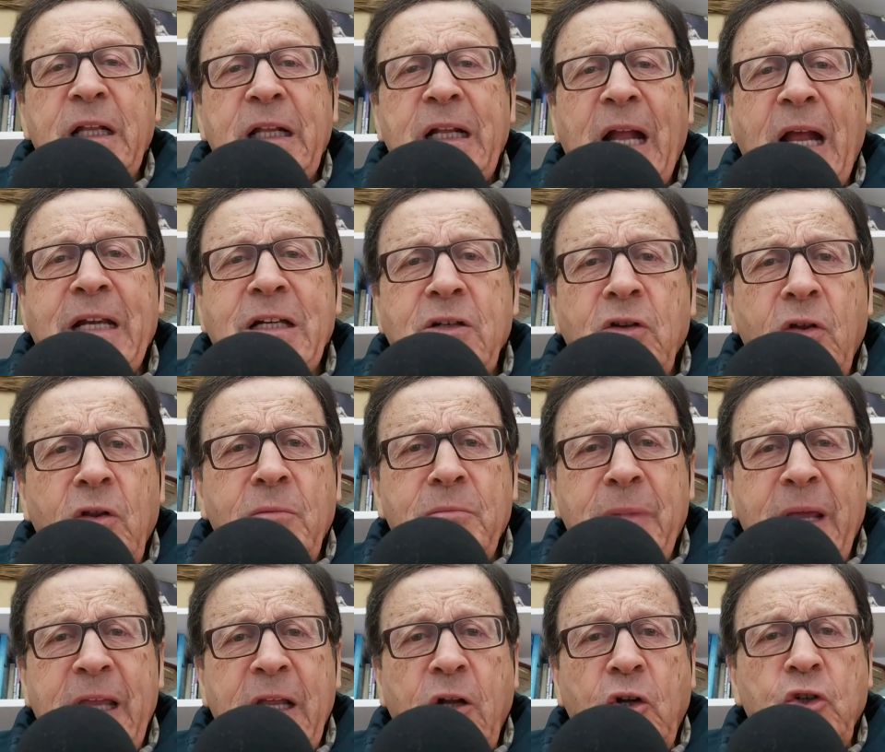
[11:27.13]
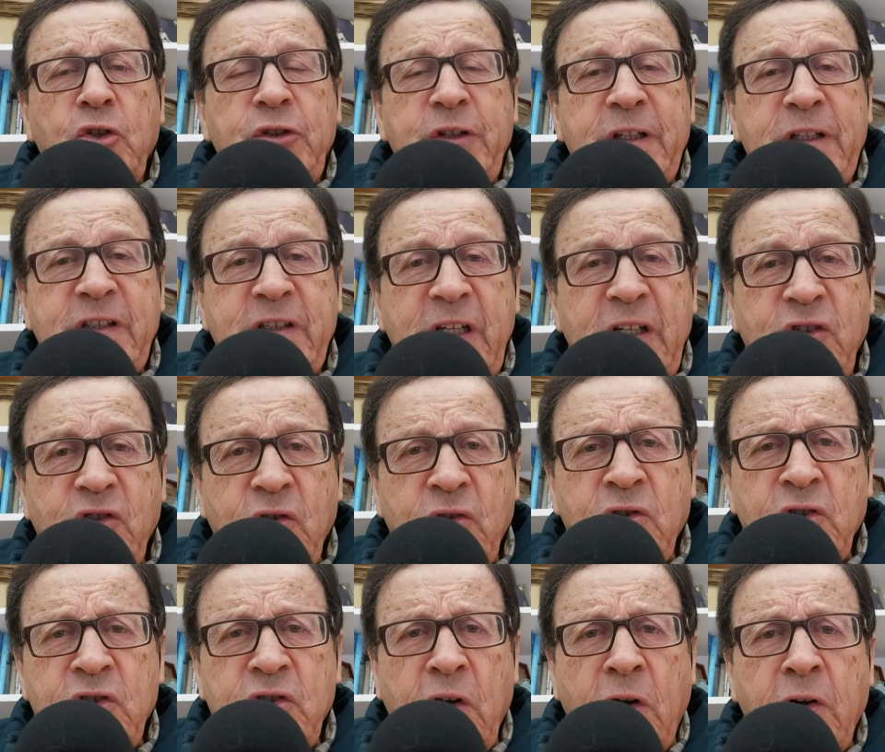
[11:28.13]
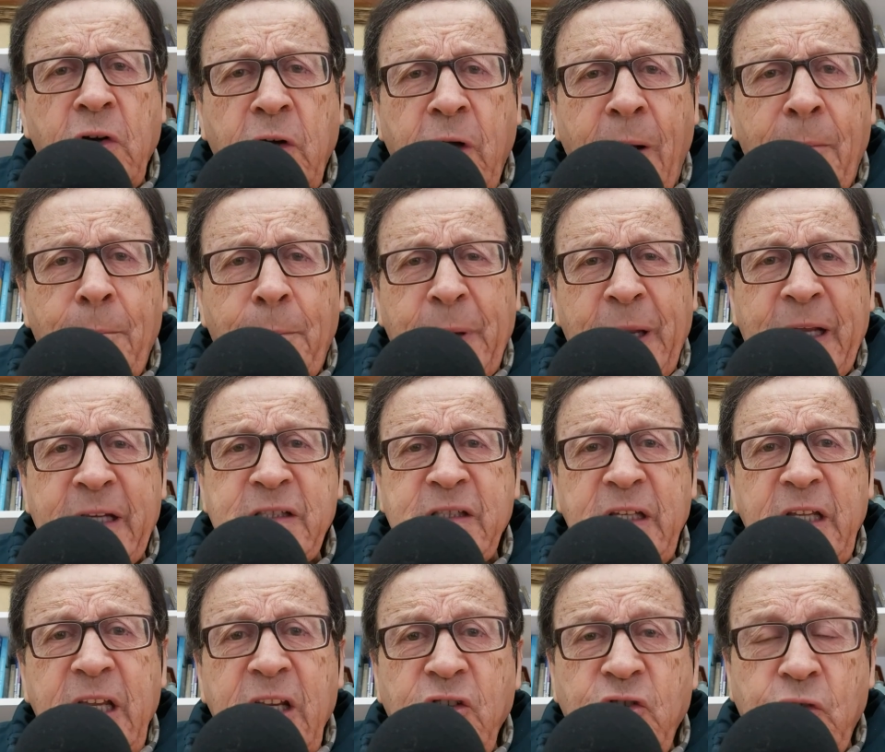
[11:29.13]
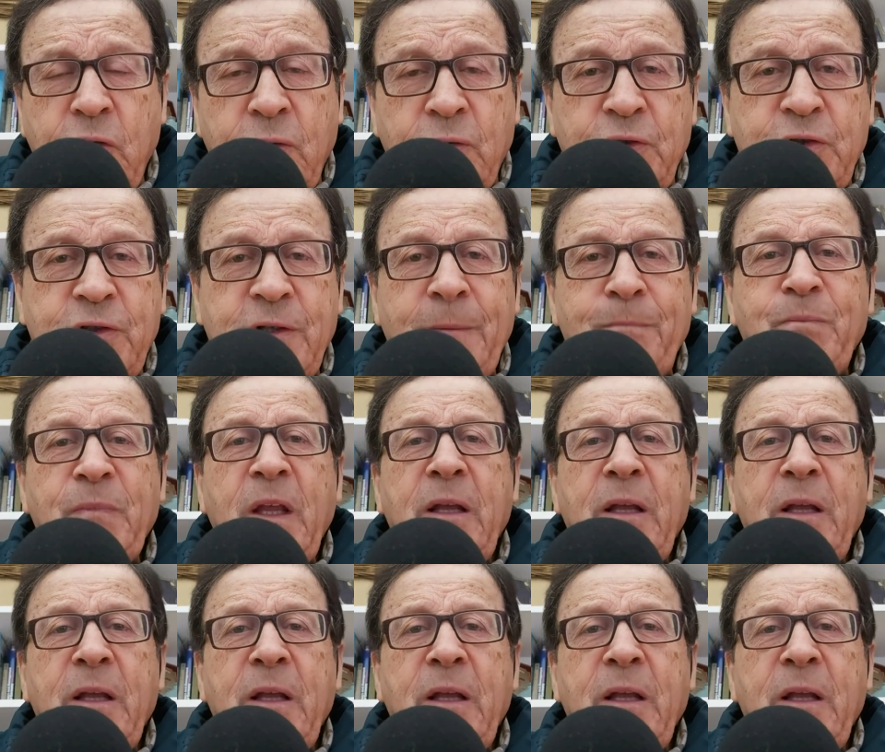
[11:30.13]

cannot make good decisions on complex issues